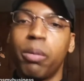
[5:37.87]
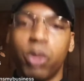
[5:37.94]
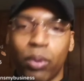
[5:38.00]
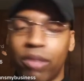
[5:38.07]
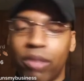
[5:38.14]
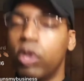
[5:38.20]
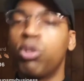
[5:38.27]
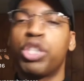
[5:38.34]
the
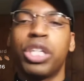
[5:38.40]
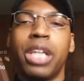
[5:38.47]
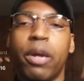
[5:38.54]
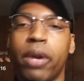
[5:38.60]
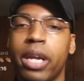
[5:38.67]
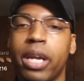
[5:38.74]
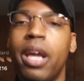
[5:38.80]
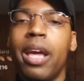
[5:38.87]

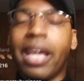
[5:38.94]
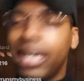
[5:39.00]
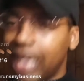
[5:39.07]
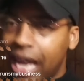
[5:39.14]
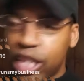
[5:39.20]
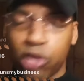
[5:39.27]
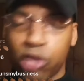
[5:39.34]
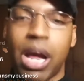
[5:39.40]
revolutionary
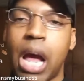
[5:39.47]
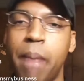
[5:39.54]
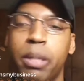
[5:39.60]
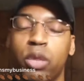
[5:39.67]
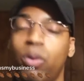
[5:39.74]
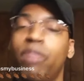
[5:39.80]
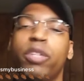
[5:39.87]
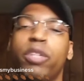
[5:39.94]
Elijah Muhammad,
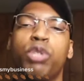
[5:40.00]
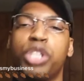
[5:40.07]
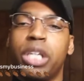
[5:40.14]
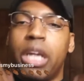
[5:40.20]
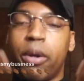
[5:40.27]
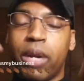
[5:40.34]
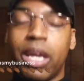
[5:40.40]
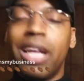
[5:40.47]
the
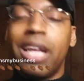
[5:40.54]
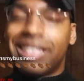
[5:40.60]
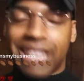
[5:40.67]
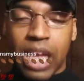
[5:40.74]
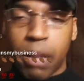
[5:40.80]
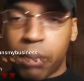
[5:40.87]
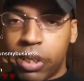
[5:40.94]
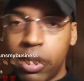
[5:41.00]
revolutionary
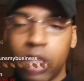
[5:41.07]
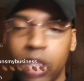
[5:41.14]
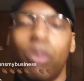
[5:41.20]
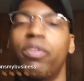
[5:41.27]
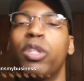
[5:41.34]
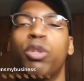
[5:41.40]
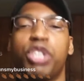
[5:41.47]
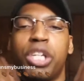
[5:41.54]
Sam Cooke, the
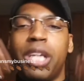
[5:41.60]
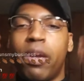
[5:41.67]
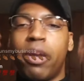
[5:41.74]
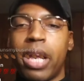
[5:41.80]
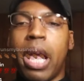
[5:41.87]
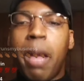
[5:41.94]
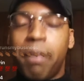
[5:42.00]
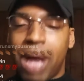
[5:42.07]

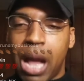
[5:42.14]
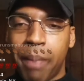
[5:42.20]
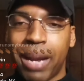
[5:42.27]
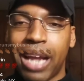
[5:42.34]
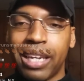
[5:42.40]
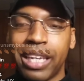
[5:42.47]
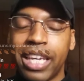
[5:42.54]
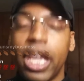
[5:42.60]
revolutionary Muhammad
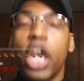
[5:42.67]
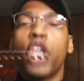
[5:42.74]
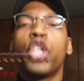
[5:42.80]
Ali.